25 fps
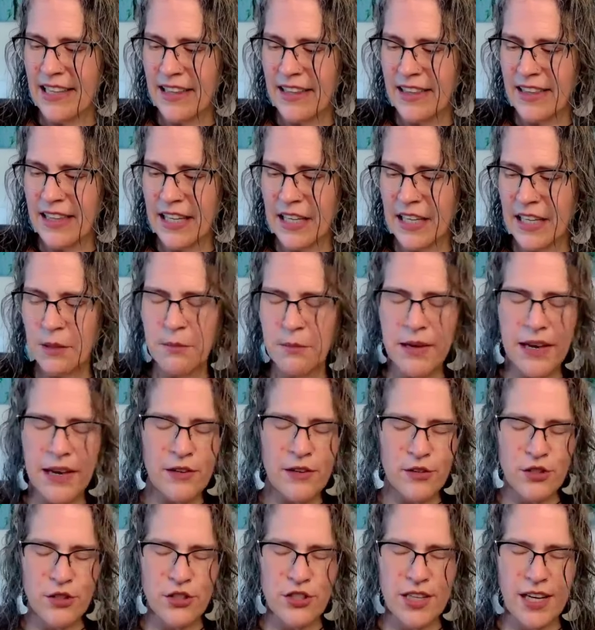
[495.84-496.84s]
And the thing
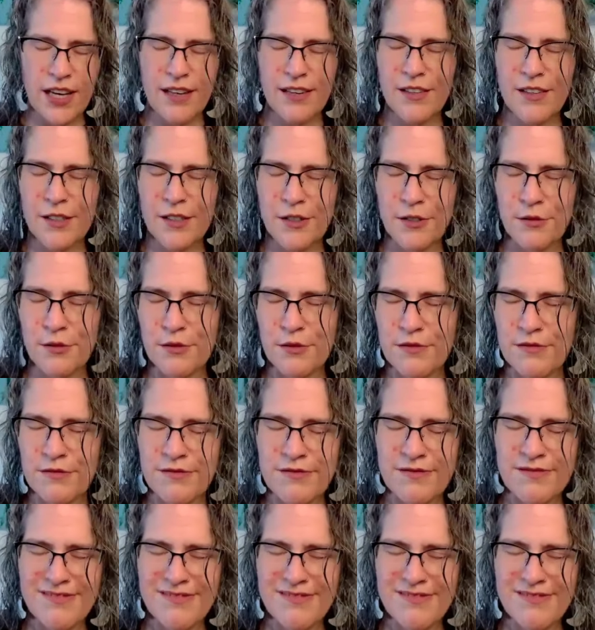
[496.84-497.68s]
about shadow